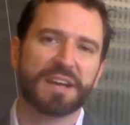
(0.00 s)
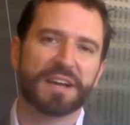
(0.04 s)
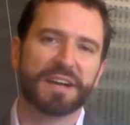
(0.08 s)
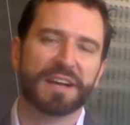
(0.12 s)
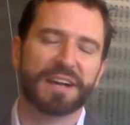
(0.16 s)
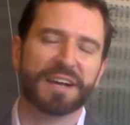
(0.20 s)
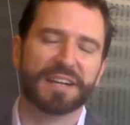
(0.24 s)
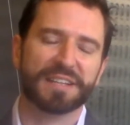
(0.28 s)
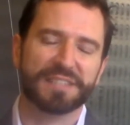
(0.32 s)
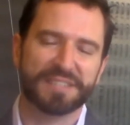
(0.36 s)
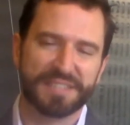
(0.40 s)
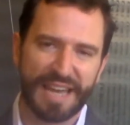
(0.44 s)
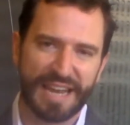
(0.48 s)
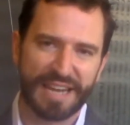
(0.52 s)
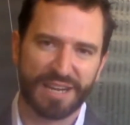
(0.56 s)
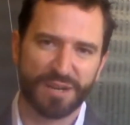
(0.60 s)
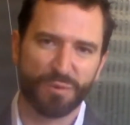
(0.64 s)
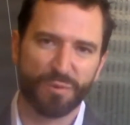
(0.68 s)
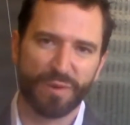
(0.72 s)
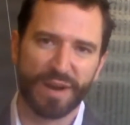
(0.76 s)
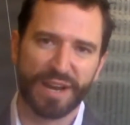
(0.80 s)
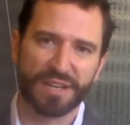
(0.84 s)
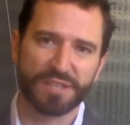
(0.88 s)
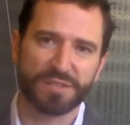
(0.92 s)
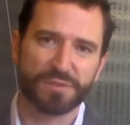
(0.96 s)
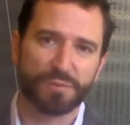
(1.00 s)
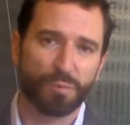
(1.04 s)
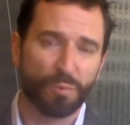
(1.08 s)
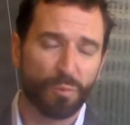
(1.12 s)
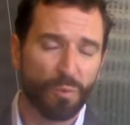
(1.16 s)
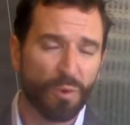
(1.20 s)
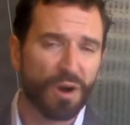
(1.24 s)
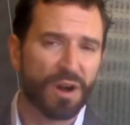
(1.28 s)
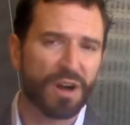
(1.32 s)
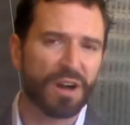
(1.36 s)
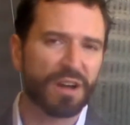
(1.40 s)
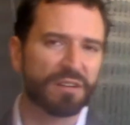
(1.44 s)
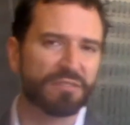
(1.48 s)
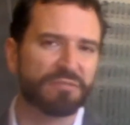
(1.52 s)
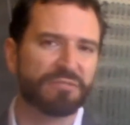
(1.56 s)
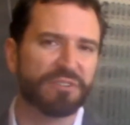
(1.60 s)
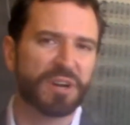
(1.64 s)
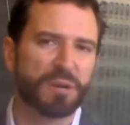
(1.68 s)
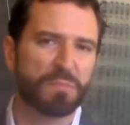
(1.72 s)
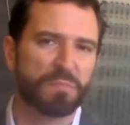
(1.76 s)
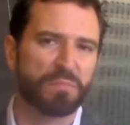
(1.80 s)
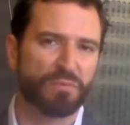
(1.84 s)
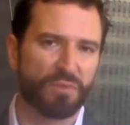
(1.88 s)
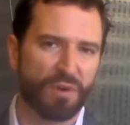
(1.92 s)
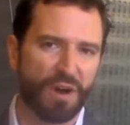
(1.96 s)
uh, takeaways. One,
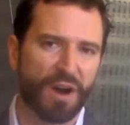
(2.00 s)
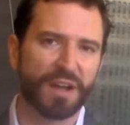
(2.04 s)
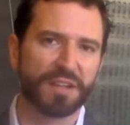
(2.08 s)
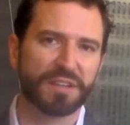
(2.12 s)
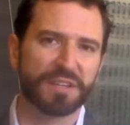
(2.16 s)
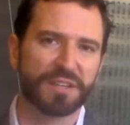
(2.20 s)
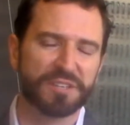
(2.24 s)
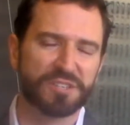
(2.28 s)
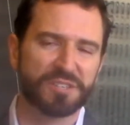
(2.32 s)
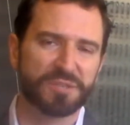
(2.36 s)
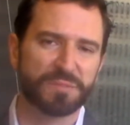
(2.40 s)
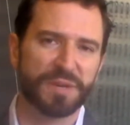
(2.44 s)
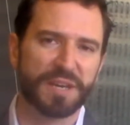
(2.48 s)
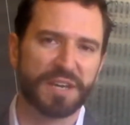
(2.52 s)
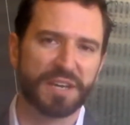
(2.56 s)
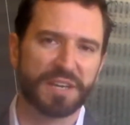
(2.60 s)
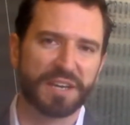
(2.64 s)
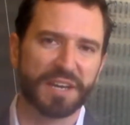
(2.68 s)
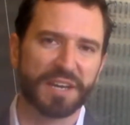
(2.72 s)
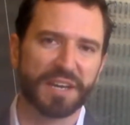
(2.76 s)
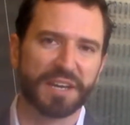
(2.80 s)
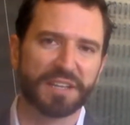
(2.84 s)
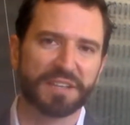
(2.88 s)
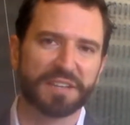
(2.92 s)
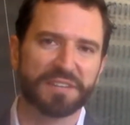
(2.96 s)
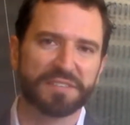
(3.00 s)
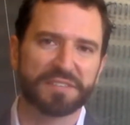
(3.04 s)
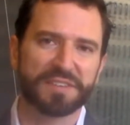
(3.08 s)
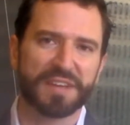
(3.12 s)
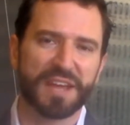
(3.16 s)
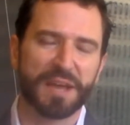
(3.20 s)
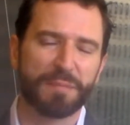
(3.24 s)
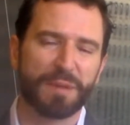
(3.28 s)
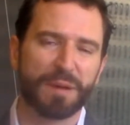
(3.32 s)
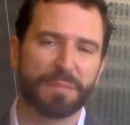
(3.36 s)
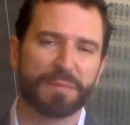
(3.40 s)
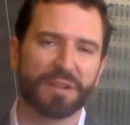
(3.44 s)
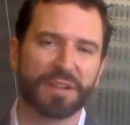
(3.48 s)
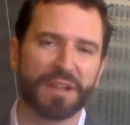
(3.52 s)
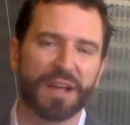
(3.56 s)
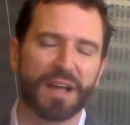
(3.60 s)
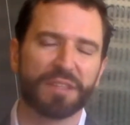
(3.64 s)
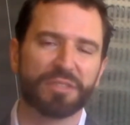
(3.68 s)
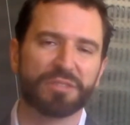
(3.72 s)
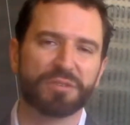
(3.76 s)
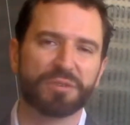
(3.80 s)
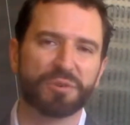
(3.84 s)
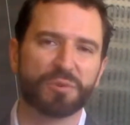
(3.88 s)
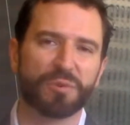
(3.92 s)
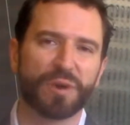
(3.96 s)
very broadly speaking, and this came up a
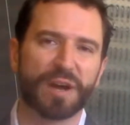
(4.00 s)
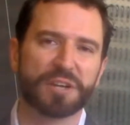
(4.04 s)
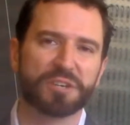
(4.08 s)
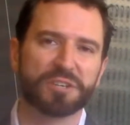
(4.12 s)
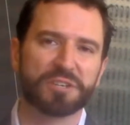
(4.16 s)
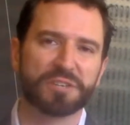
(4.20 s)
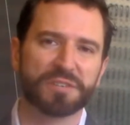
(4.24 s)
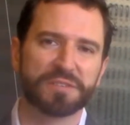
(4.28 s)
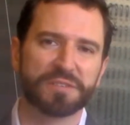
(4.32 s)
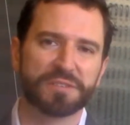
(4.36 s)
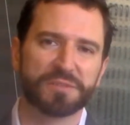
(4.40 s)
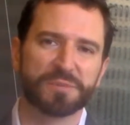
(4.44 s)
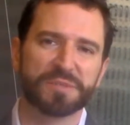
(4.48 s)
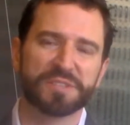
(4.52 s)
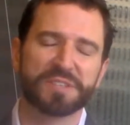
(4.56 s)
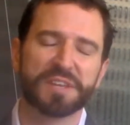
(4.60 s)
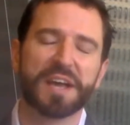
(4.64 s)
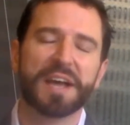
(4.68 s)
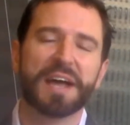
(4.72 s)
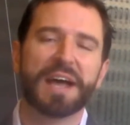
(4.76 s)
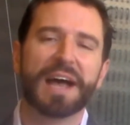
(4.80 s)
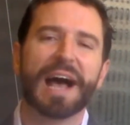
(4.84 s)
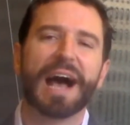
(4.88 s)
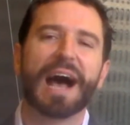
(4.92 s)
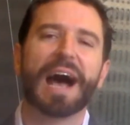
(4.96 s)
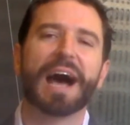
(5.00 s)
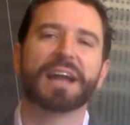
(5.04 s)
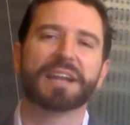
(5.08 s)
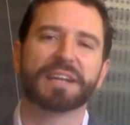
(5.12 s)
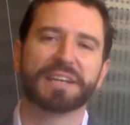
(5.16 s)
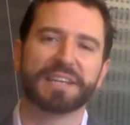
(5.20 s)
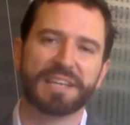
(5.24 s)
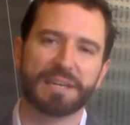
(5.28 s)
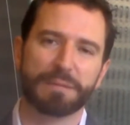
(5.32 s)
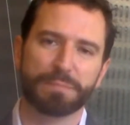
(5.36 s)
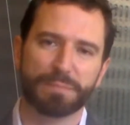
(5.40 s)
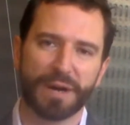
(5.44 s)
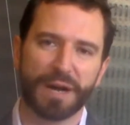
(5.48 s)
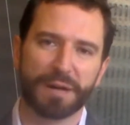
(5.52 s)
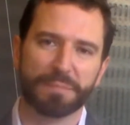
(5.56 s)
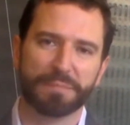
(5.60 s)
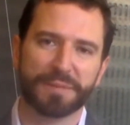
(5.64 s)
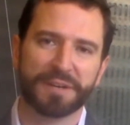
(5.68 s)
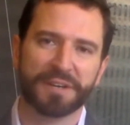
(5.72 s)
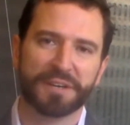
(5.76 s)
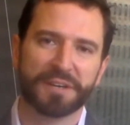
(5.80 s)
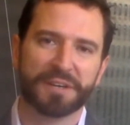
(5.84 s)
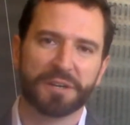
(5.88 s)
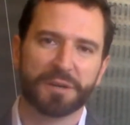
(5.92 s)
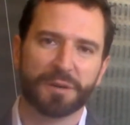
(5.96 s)
lot through questions, was how to keep up
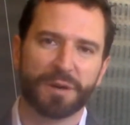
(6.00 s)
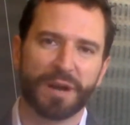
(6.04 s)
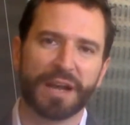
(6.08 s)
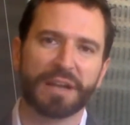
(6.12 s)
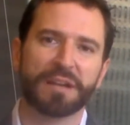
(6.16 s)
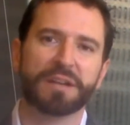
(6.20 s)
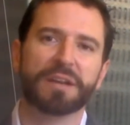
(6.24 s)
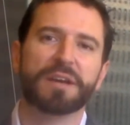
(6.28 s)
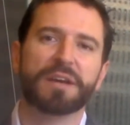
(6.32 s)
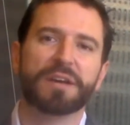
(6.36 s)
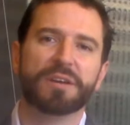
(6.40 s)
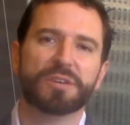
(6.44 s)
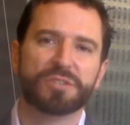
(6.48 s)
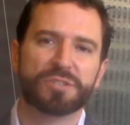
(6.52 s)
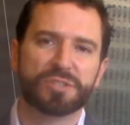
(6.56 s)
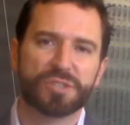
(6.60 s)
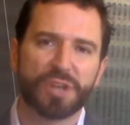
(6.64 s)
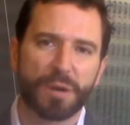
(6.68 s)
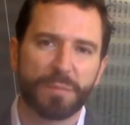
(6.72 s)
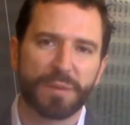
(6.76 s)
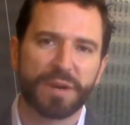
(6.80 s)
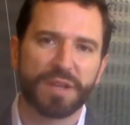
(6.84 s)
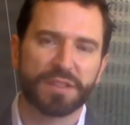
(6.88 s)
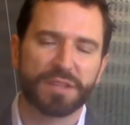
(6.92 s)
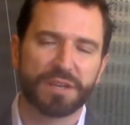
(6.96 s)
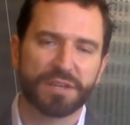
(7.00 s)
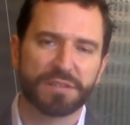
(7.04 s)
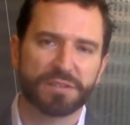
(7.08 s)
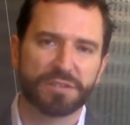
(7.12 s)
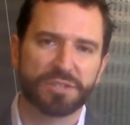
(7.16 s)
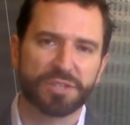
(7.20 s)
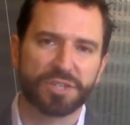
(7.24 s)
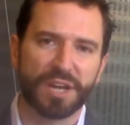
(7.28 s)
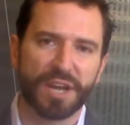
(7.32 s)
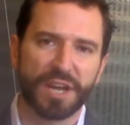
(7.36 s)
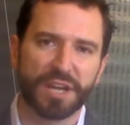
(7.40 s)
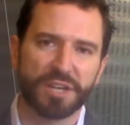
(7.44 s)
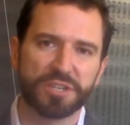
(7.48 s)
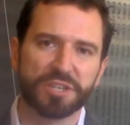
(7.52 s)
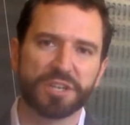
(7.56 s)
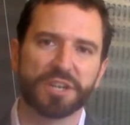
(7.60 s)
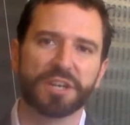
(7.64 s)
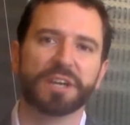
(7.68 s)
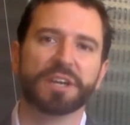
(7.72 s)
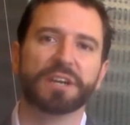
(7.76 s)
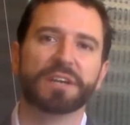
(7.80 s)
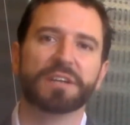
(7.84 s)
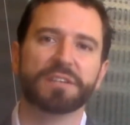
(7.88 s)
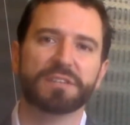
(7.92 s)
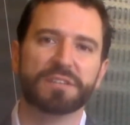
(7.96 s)
right? So many things are
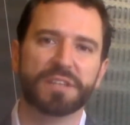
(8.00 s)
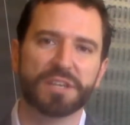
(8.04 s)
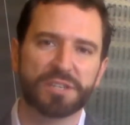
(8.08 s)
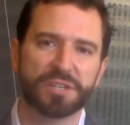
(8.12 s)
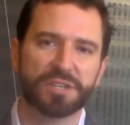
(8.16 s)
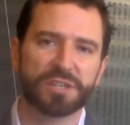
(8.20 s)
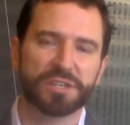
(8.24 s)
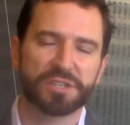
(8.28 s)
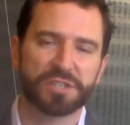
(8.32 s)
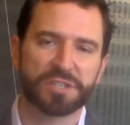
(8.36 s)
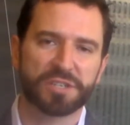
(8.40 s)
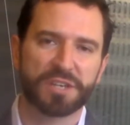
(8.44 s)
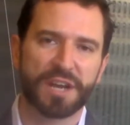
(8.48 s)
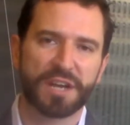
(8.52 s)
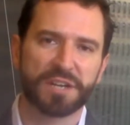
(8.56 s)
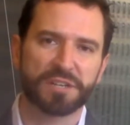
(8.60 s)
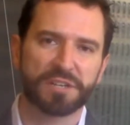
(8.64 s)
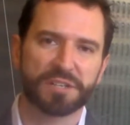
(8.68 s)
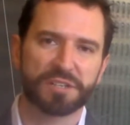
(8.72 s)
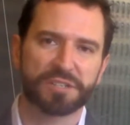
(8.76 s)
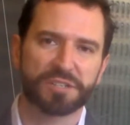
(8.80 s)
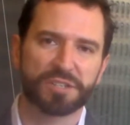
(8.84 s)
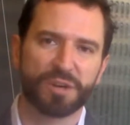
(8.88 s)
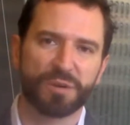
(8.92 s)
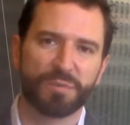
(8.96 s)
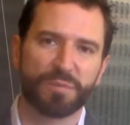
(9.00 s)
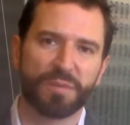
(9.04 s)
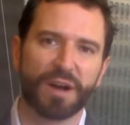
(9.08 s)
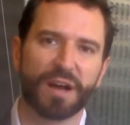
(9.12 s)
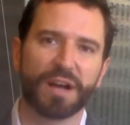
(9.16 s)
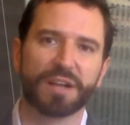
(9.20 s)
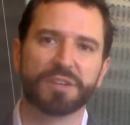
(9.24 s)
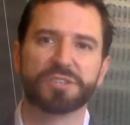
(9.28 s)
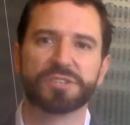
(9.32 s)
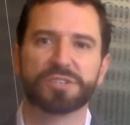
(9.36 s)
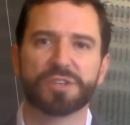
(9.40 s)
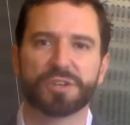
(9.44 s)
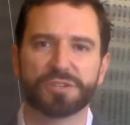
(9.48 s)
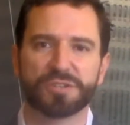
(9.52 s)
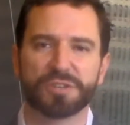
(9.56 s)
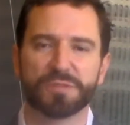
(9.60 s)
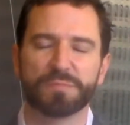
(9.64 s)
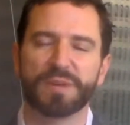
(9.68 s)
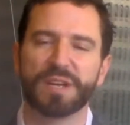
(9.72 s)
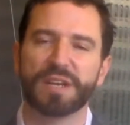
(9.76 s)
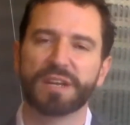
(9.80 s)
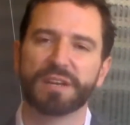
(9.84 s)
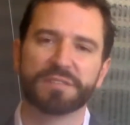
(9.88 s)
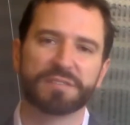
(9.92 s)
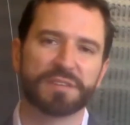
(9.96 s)
changing, digital's changing so much, social
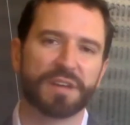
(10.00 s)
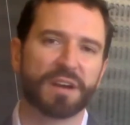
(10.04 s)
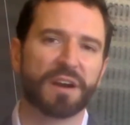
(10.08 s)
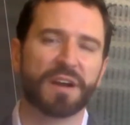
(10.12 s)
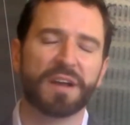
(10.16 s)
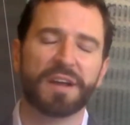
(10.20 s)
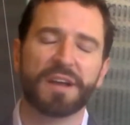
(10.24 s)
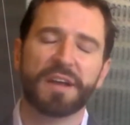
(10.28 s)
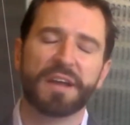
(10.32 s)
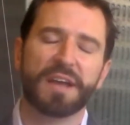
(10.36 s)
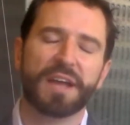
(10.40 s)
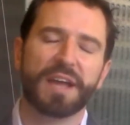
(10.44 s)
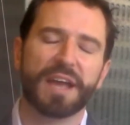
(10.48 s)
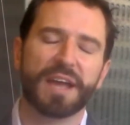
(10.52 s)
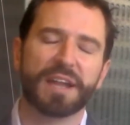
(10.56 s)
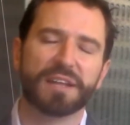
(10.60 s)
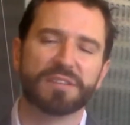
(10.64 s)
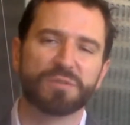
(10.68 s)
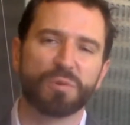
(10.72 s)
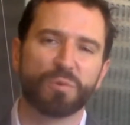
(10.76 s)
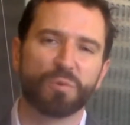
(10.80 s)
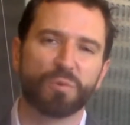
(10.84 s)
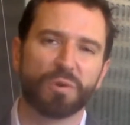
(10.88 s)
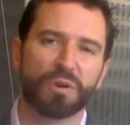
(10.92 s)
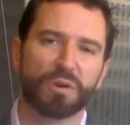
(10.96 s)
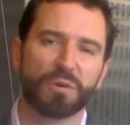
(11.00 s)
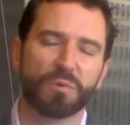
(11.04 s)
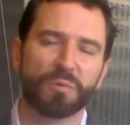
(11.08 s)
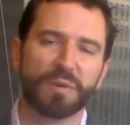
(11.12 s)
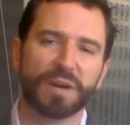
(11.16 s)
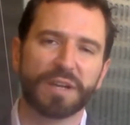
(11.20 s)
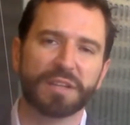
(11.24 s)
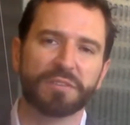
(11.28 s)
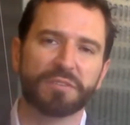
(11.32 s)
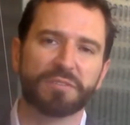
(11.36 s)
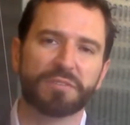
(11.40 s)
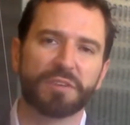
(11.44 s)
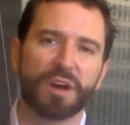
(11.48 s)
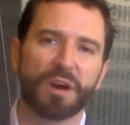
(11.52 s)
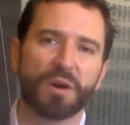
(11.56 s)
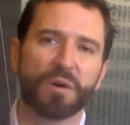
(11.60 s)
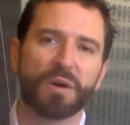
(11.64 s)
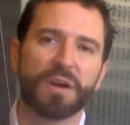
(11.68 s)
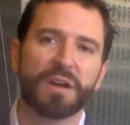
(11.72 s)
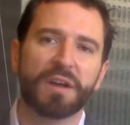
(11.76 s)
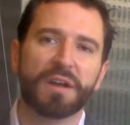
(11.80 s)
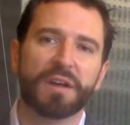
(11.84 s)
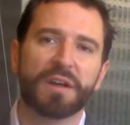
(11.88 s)
media, et cetera, and it's a whirlwind. So